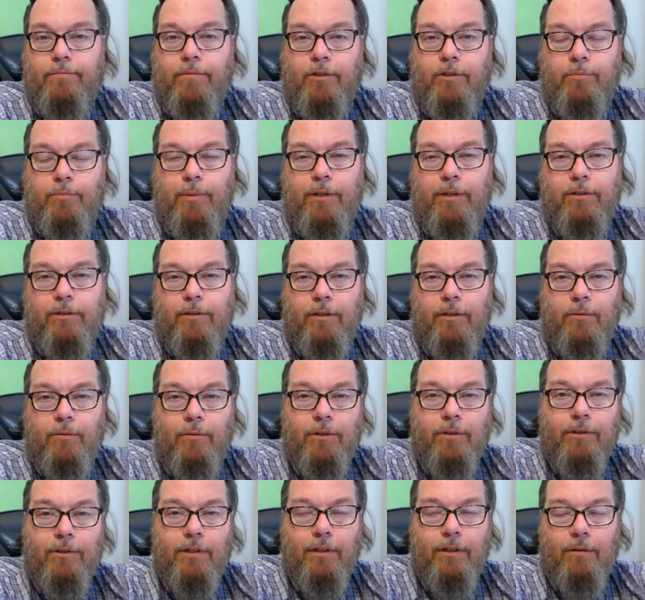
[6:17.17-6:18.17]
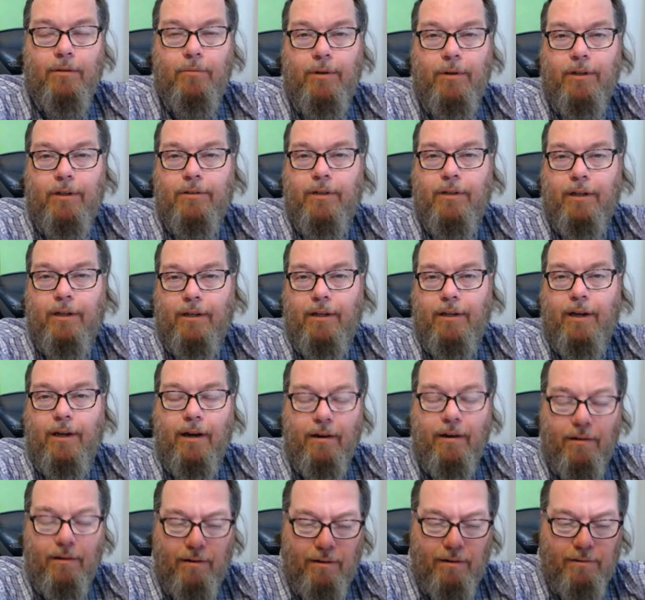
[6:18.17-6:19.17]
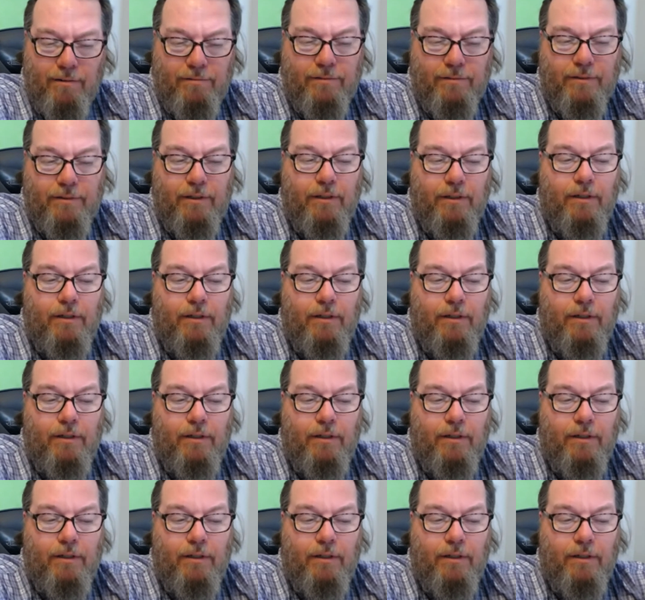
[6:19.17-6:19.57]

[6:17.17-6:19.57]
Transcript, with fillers: especially ones that are well taken care of